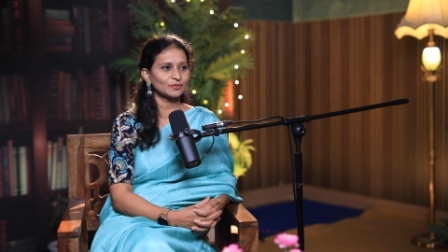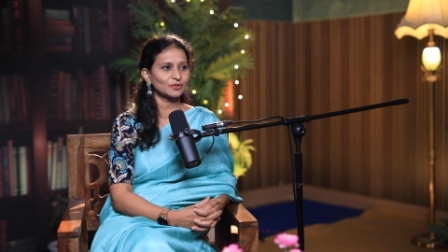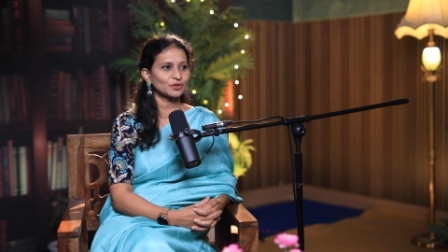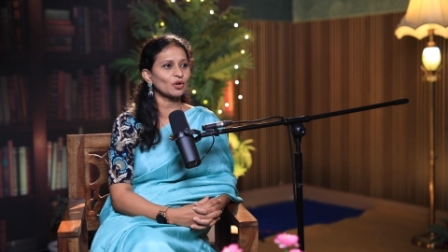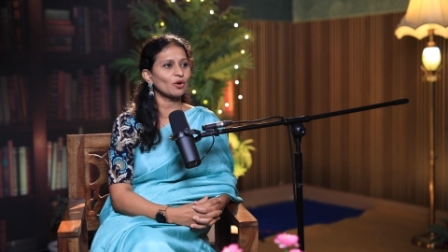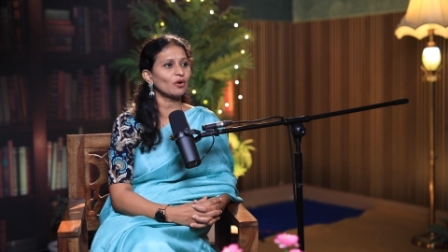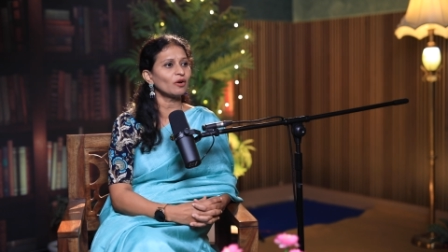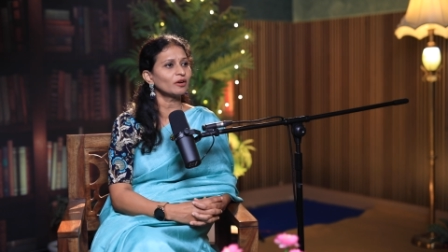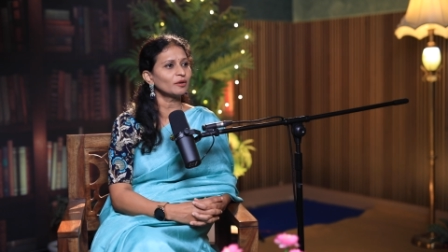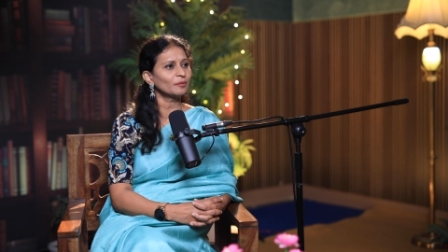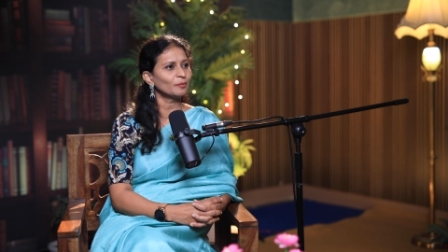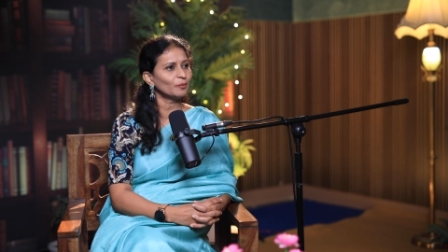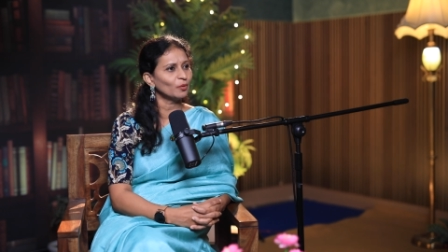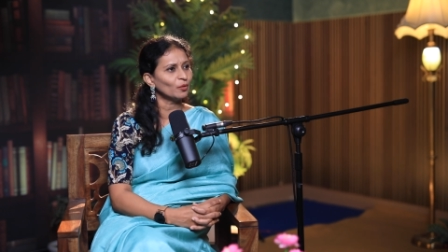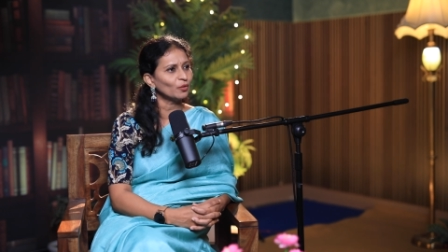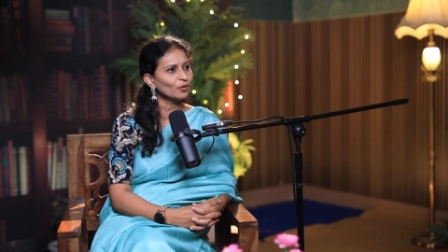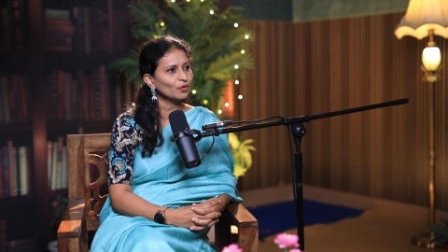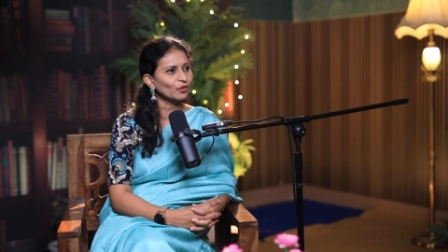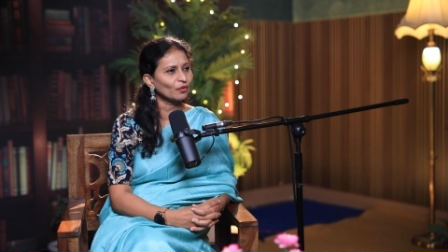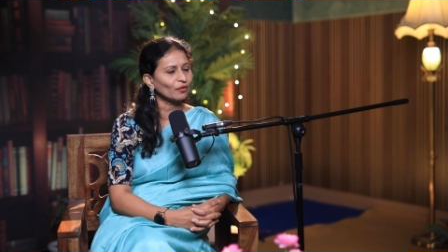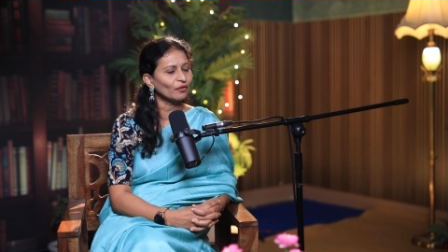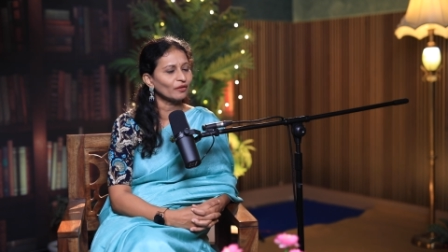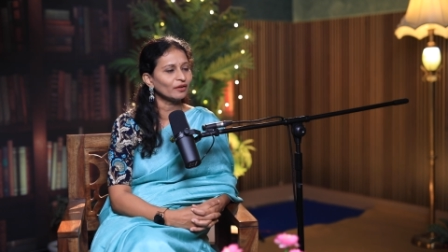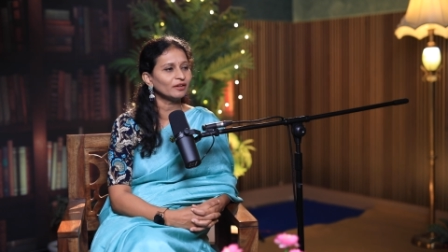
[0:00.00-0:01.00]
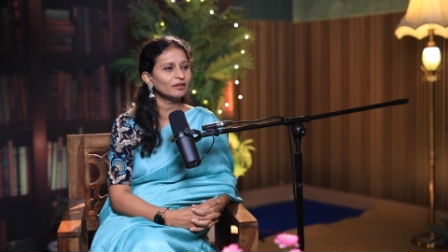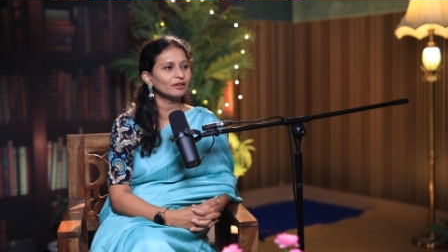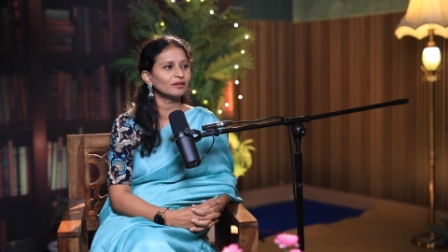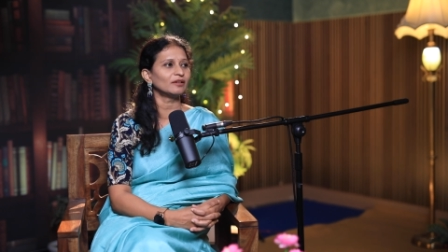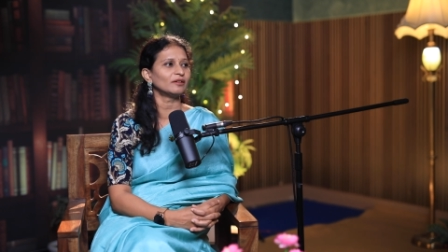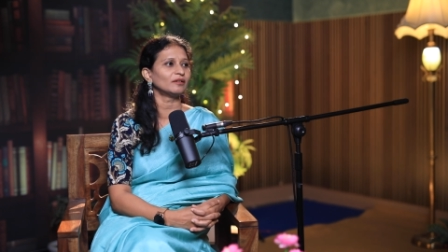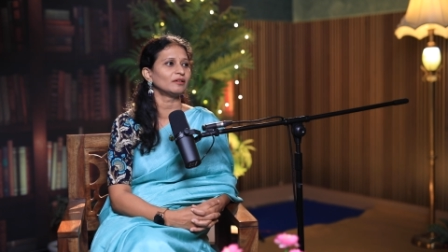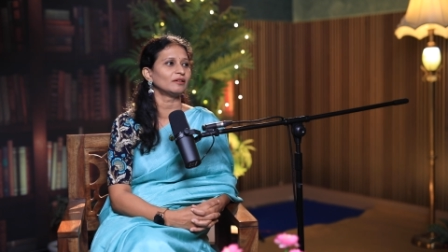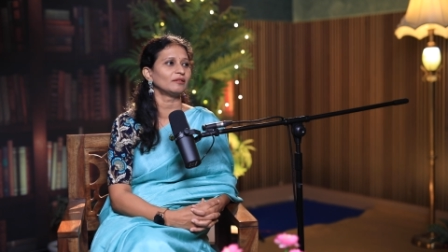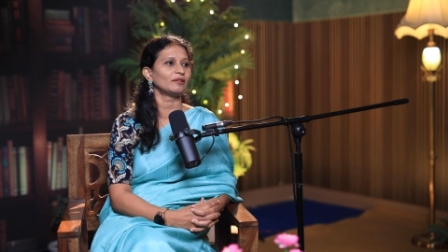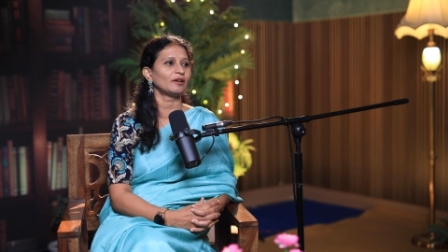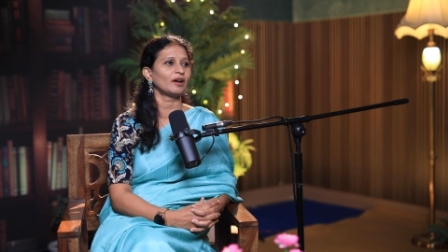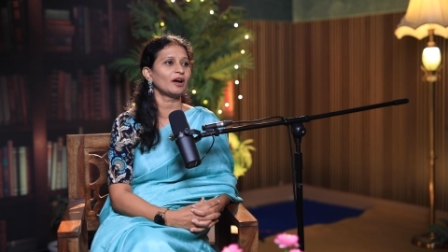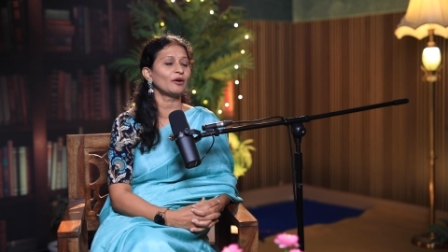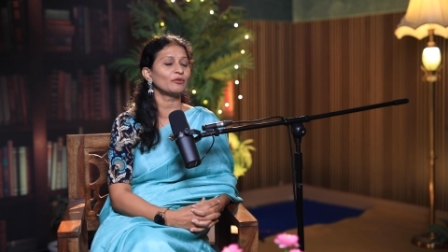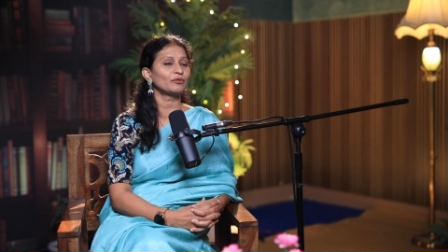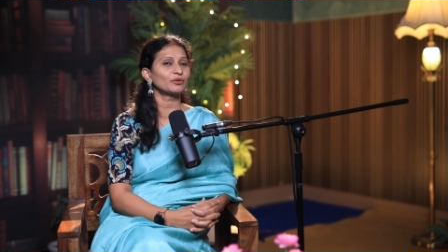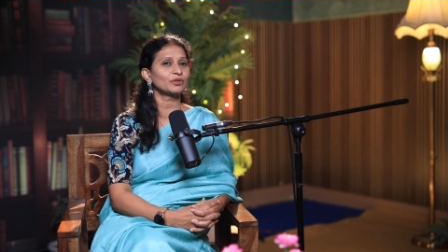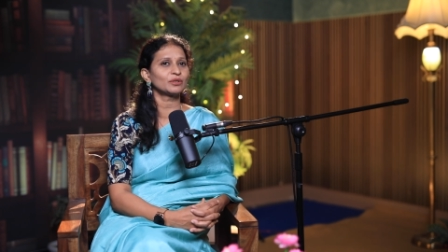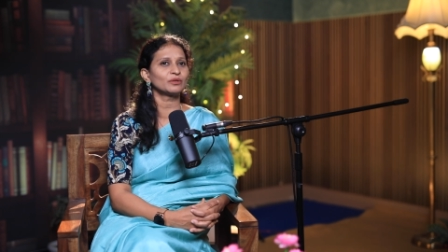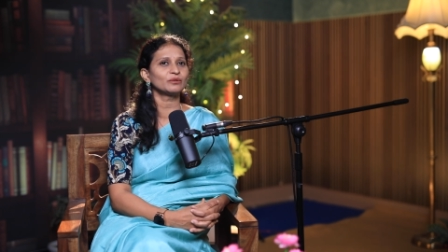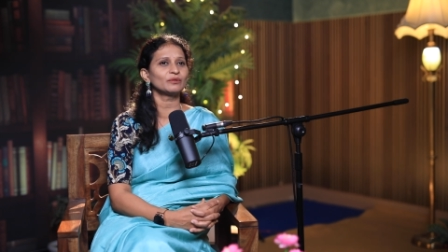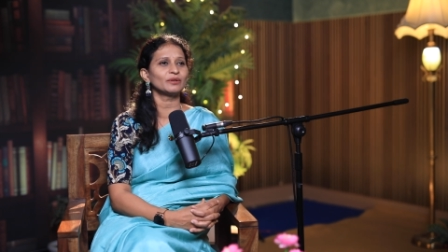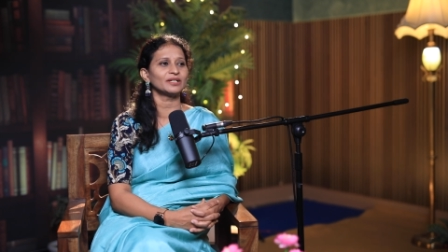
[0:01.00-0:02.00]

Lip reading: talk more on how to